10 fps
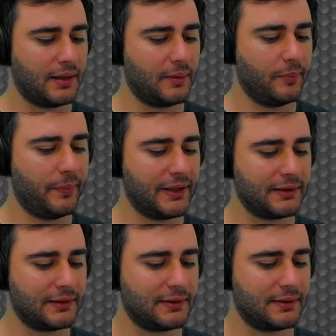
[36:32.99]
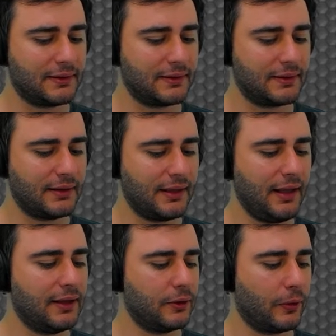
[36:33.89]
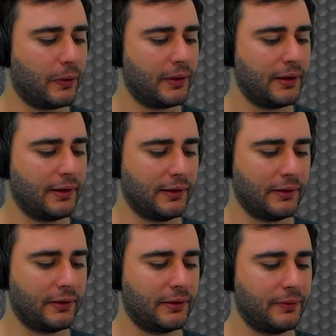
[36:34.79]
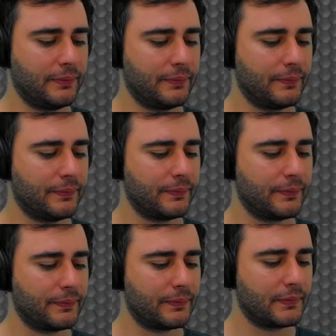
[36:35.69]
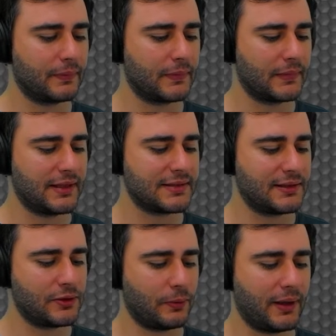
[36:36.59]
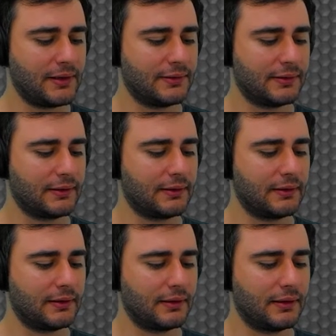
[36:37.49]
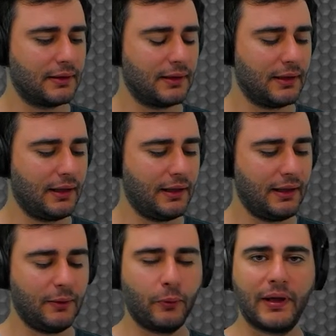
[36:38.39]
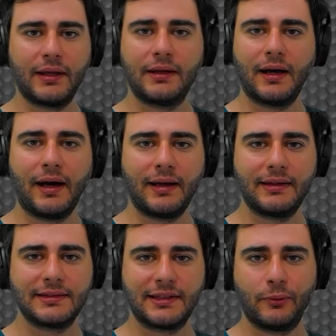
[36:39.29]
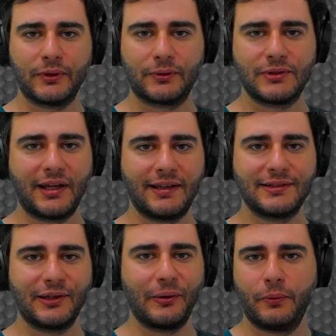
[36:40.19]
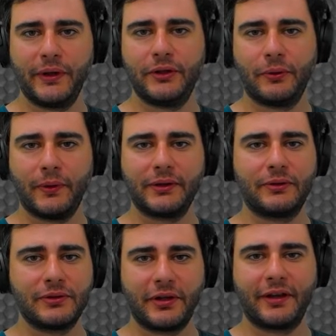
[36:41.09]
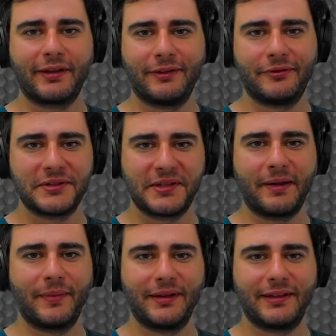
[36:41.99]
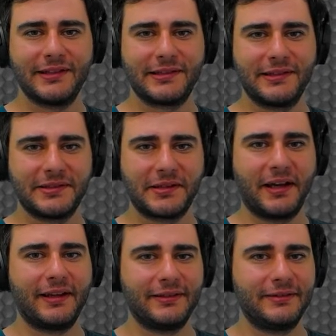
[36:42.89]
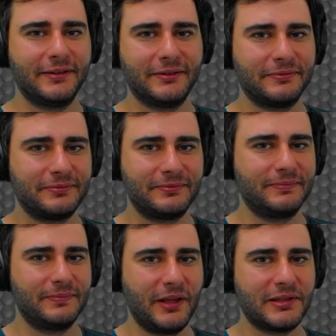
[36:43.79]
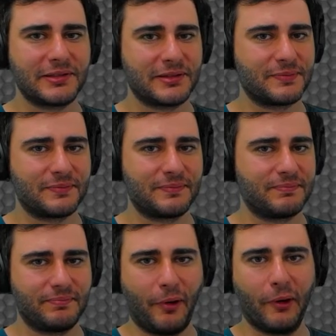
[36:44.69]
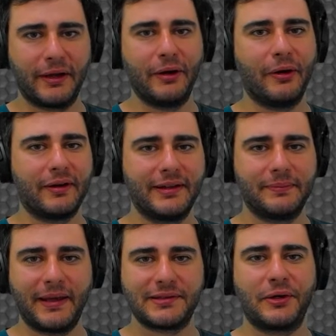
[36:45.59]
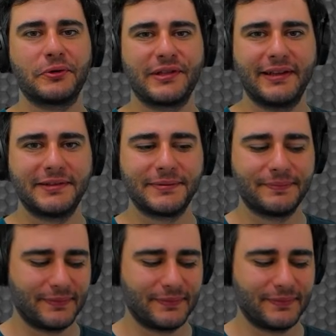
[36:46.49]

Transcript: but ignore here the situation when I is equal to j. So we don't want to check if a segment is inside of its polygon. It makes no sense.